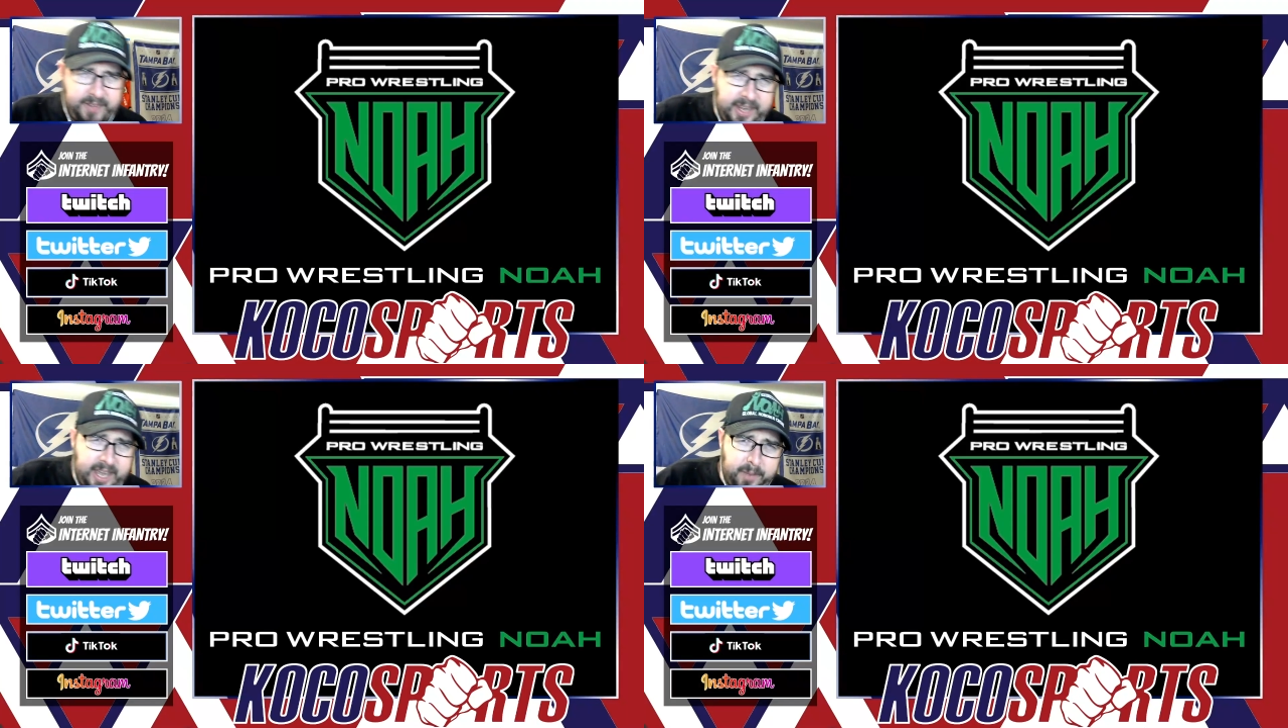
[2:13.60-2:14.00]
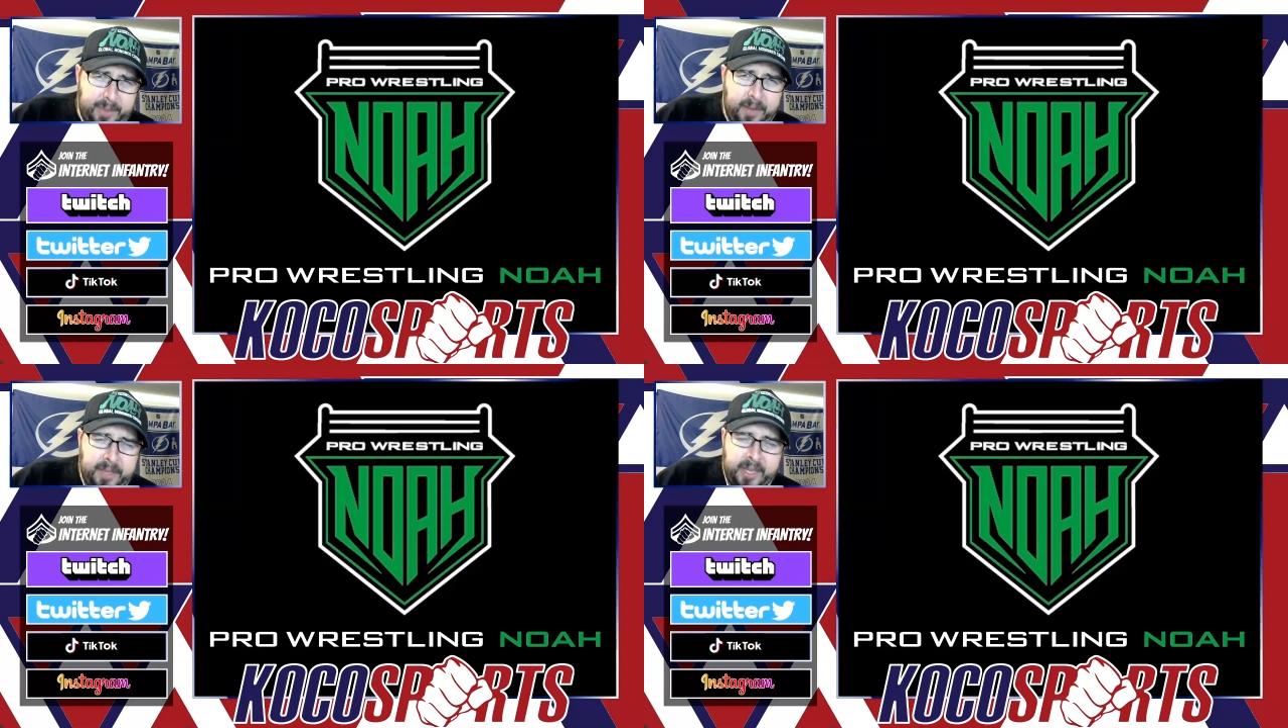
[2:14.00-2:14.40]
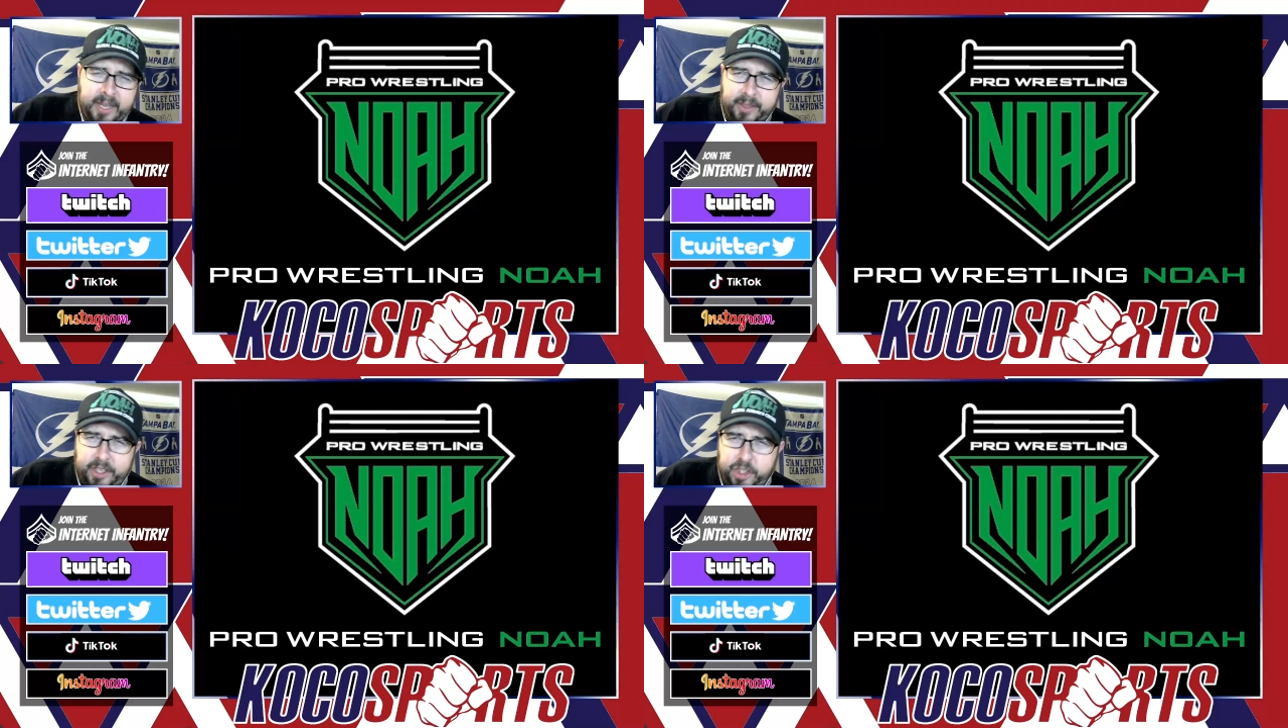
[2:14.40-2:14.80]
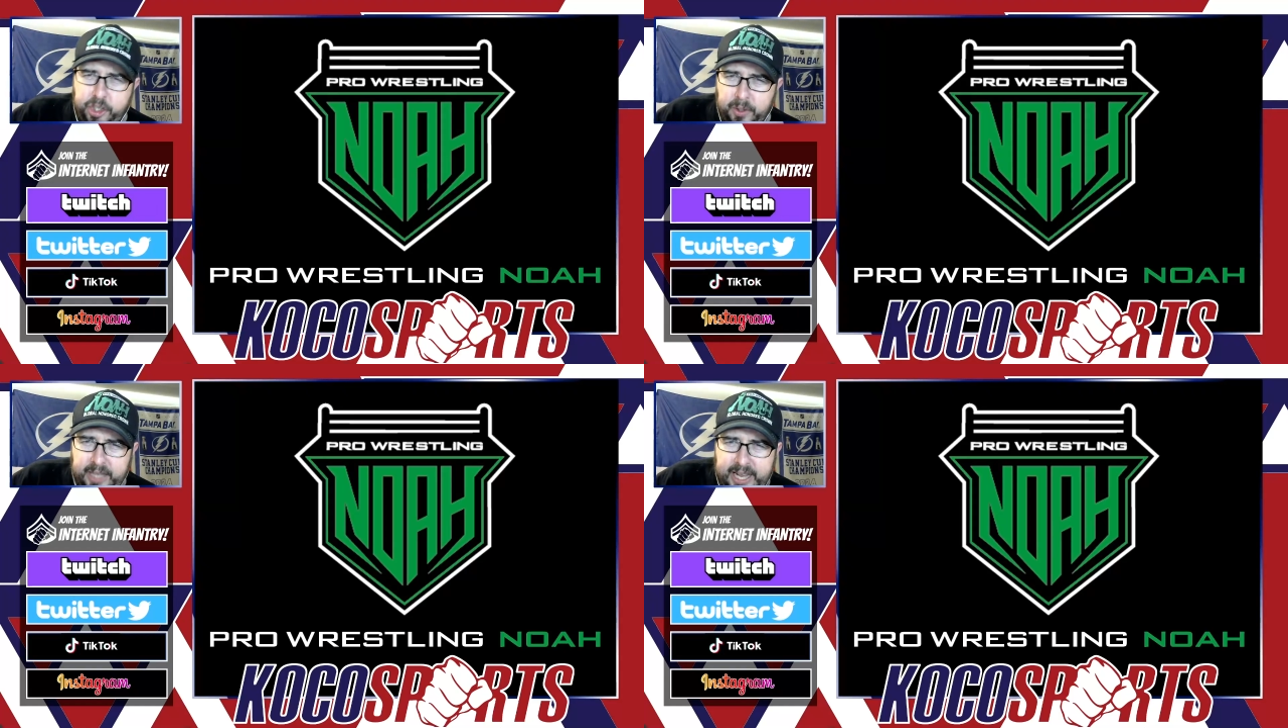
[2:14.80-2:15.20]
out about him this
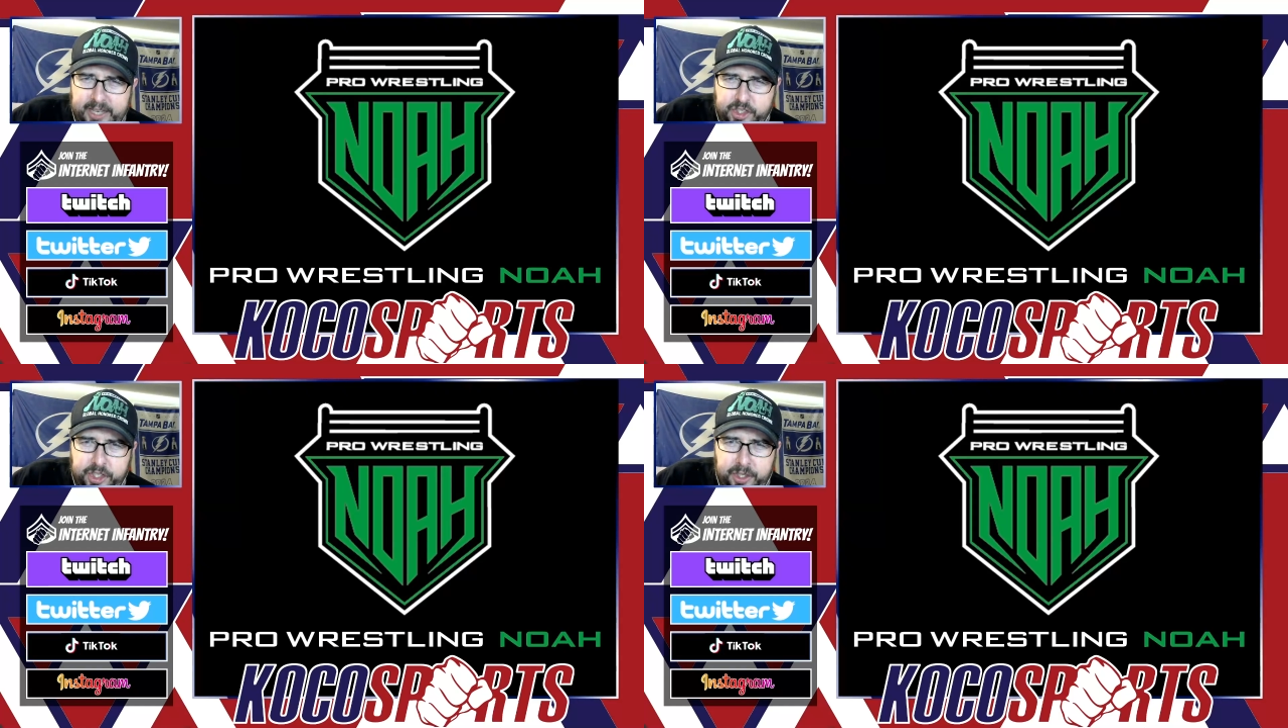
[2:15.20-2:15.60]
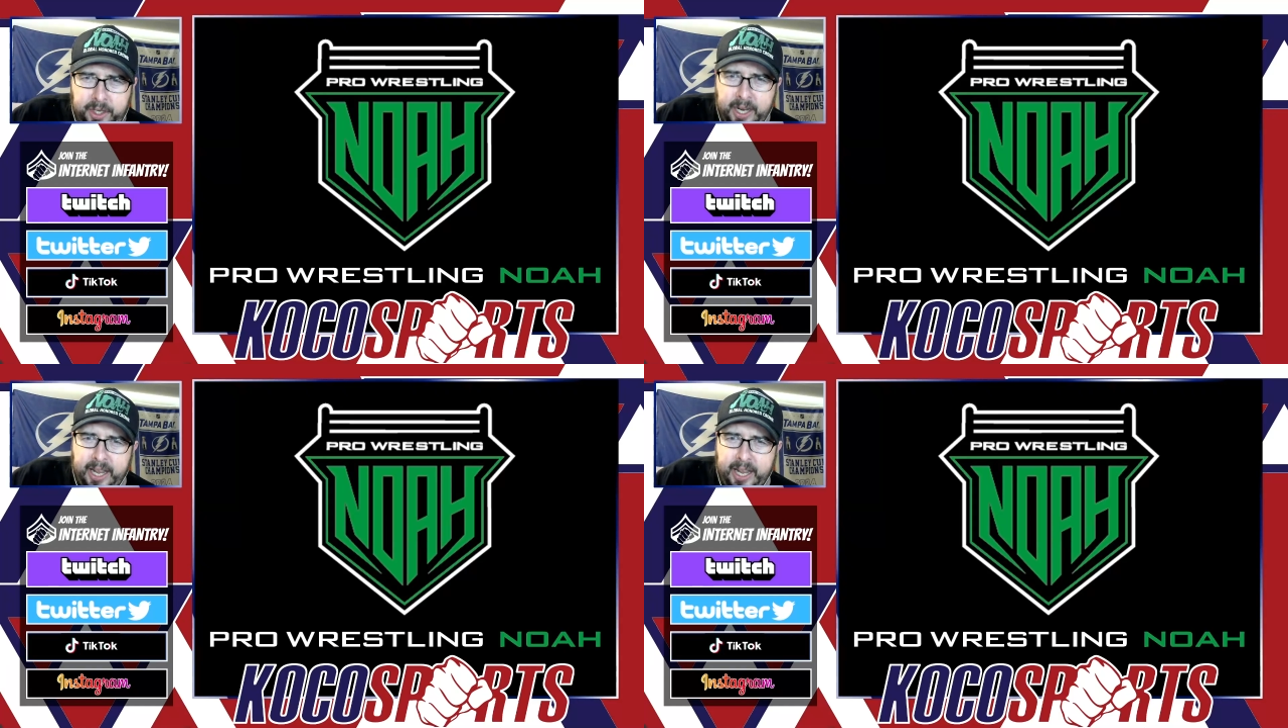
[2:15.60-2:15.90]
year or last year,